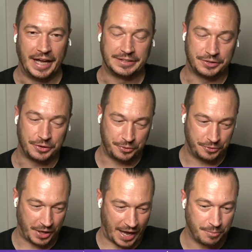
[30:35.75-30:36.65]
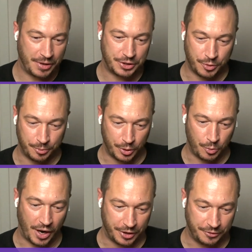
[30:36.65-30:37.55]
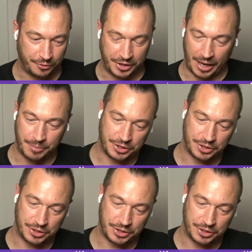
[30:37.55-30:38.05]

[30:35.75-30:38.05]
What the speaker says: And so how much we're pre-wired for it,